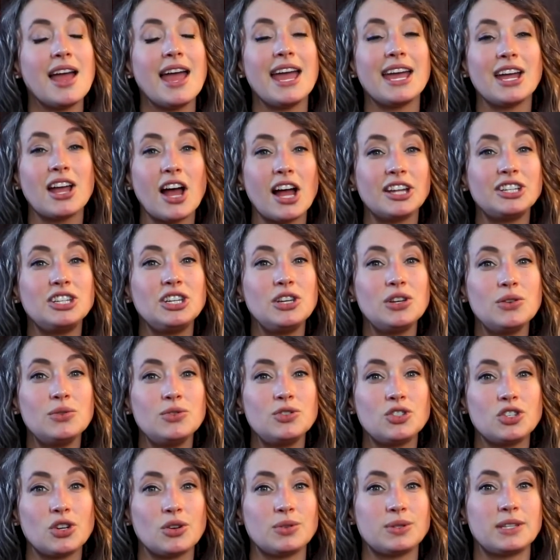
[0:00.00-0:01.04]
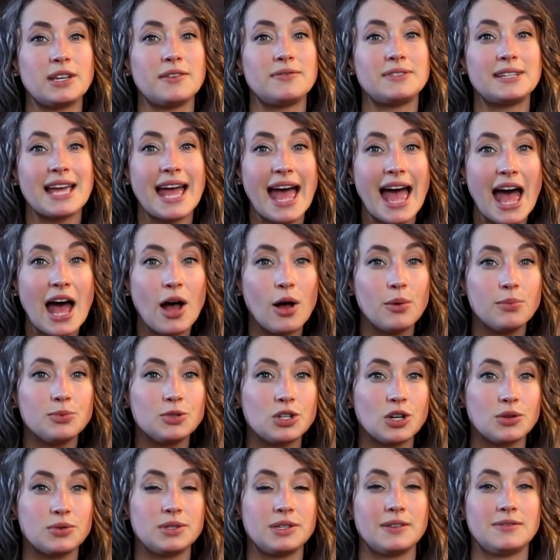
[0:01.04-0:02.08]
and God used Joseph to help
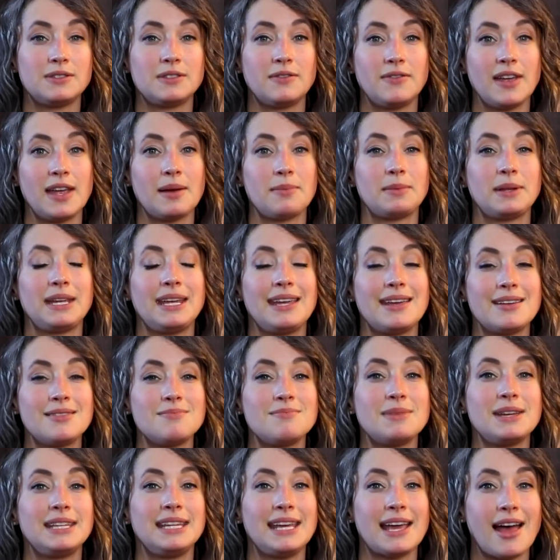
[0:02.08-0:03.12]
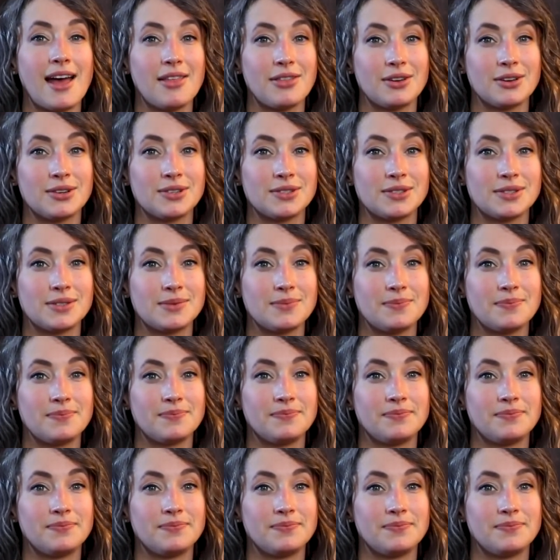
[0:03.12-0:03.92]
Joseph's family and many others.